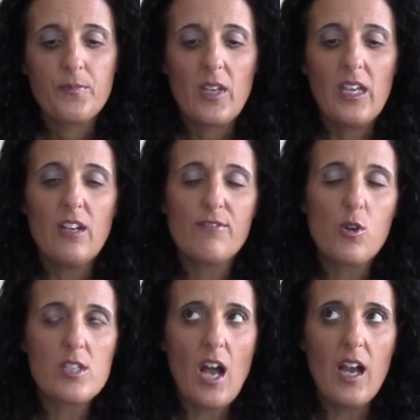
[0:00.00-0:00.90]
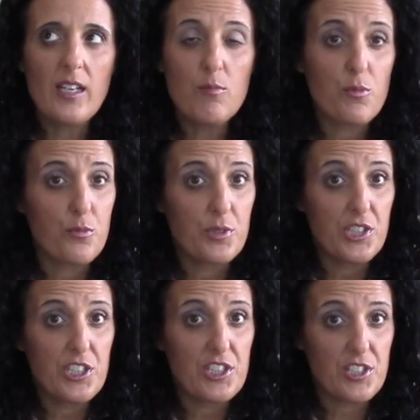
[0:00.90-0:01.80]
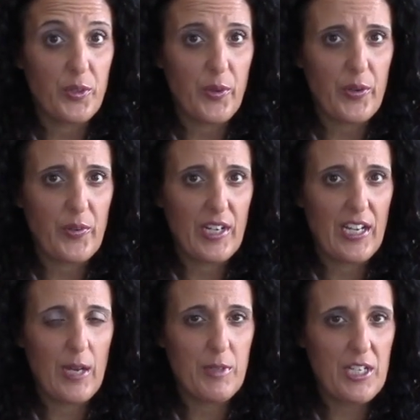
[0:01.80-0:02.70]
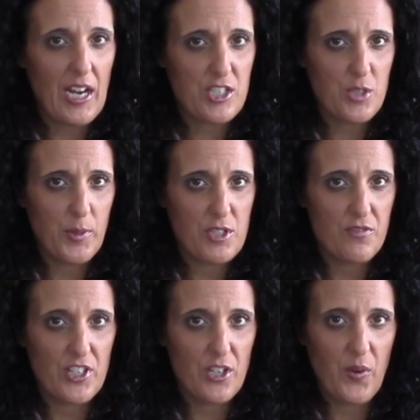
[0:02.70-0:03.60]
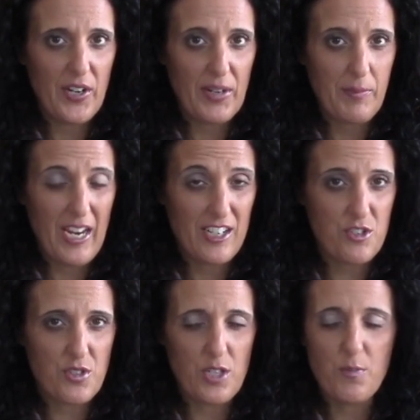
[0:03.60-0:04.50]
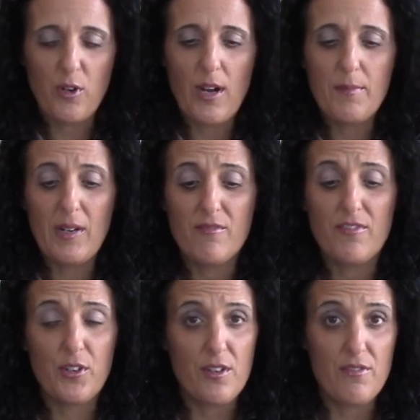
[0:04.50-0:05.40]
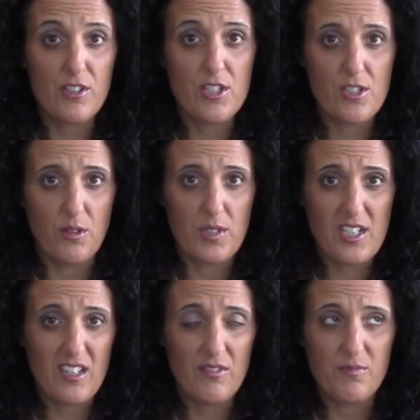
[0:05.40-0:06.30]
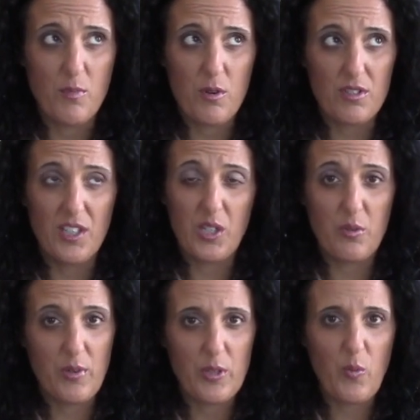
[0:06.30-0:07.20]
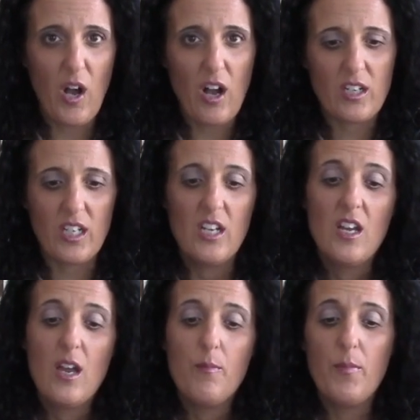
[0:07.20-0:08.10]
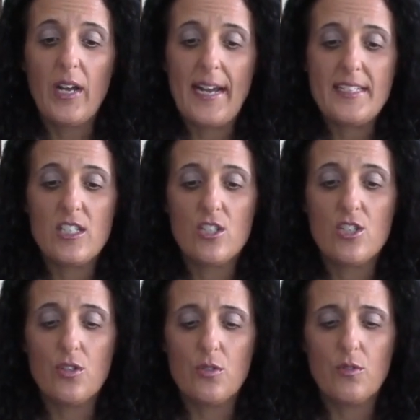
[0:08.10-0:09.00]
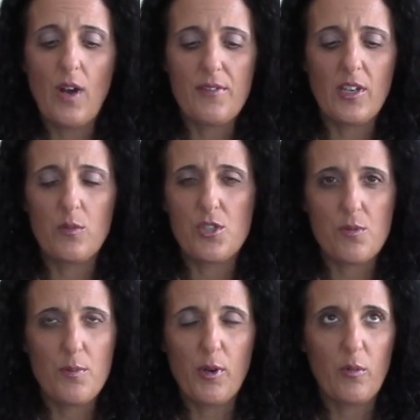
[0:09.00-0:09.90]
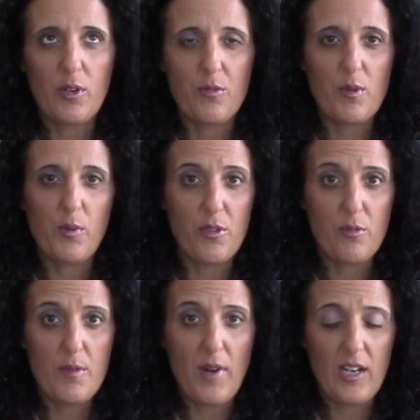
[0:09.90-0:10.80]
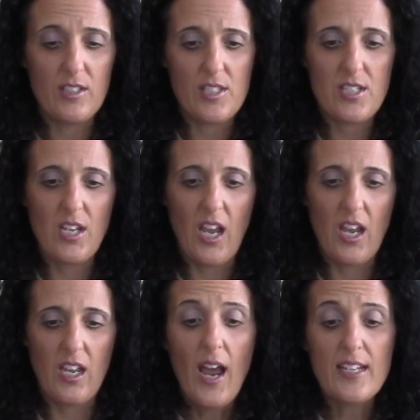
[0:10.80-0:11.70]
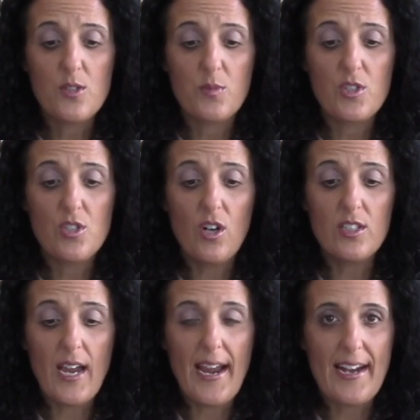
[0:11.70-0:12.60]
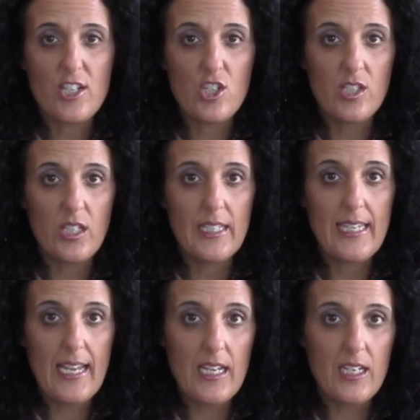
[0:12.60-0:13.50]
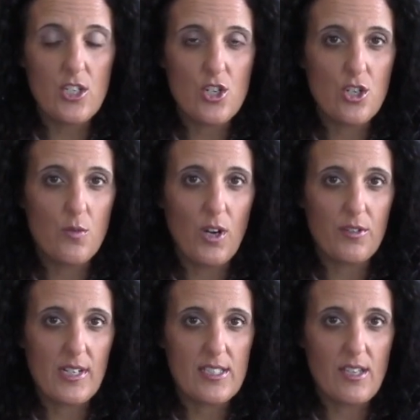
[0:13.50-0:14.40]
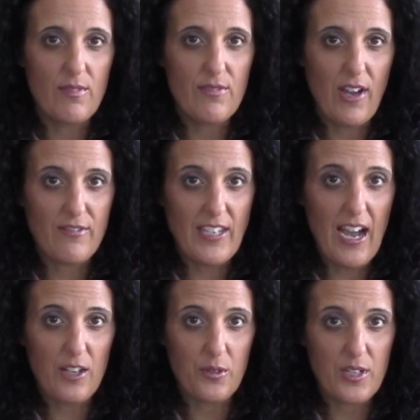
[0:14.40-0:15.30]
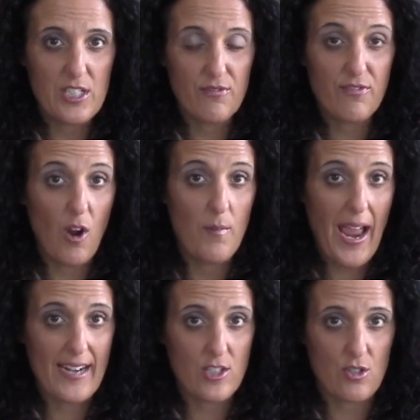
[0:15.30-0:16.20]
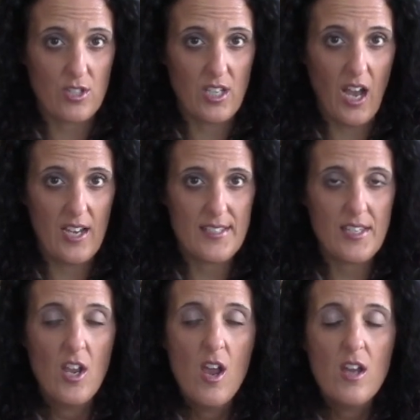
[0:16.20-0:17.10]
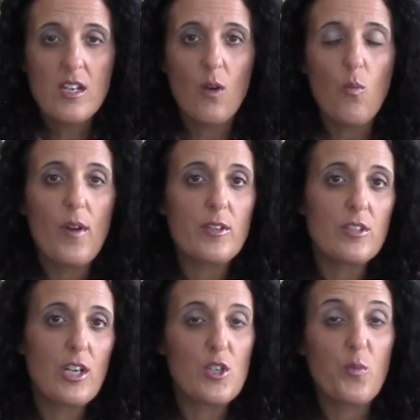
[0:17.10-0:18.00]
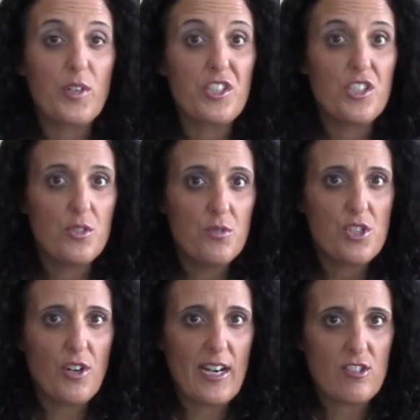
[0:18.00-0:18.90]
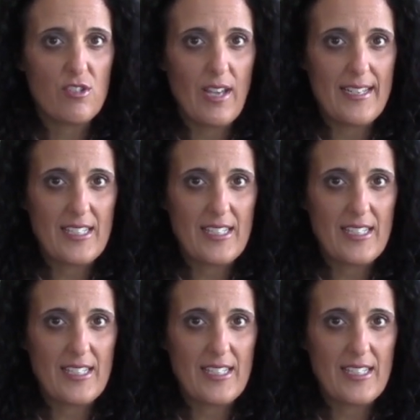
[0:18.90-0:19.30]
and of course, I am really slow at running. I'm going to actually post a video on my exercise program, but I'm very, very slow. It's kind of more like a run walk. But I did do, I think it was 3.1 or 3.3 miles today. As a result, I actually gained 275 calories from exercise. Now, whether or not you want to use your exercise